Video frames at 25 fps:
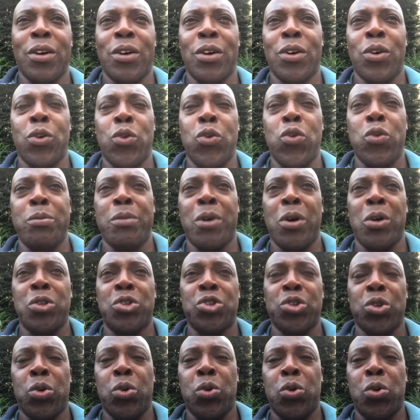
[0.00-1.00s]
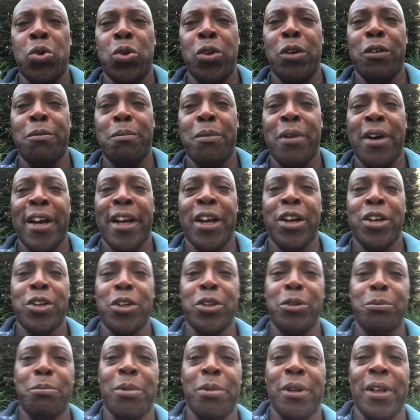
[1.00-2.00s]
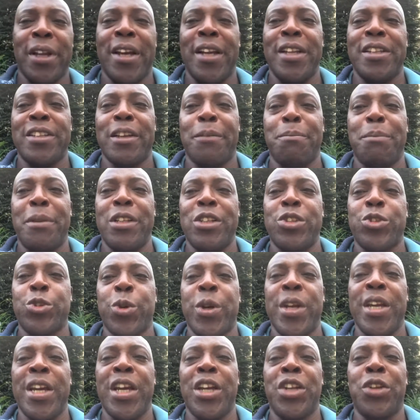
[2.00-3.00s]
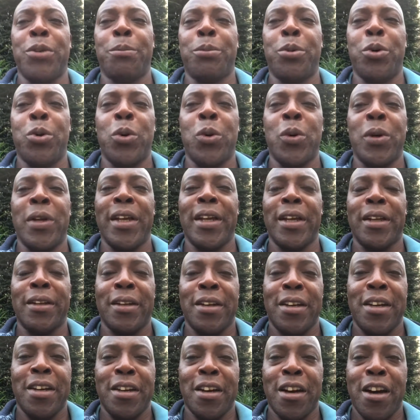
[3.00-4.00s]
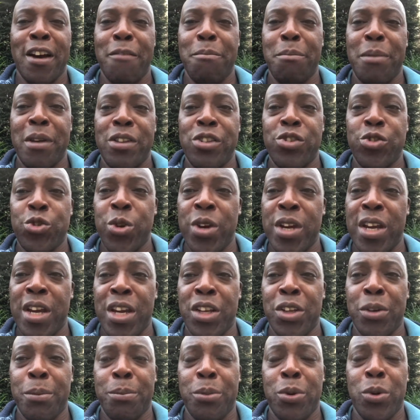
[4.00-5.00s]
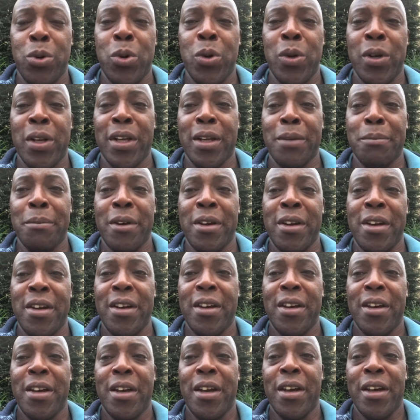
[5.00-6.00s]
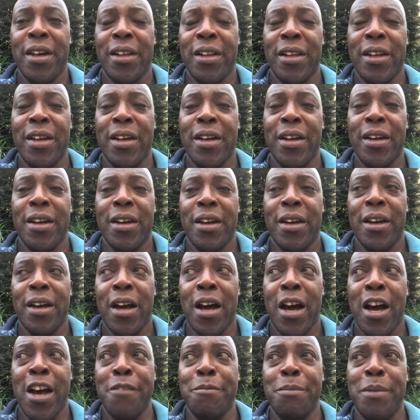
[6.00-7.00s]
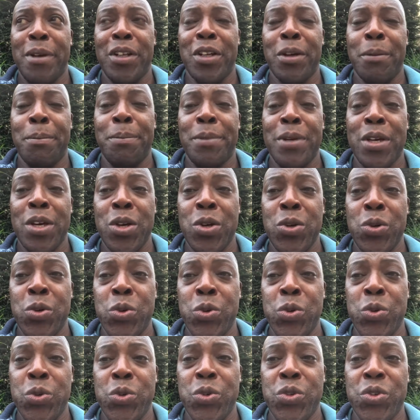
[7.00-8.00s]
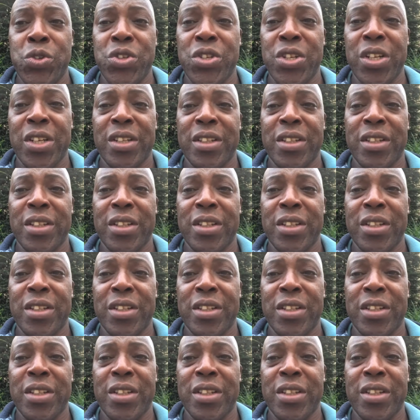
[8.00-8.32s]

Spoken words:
almost all of my complaints have been treated appallingly. I've been treated appallingly. I've been abused.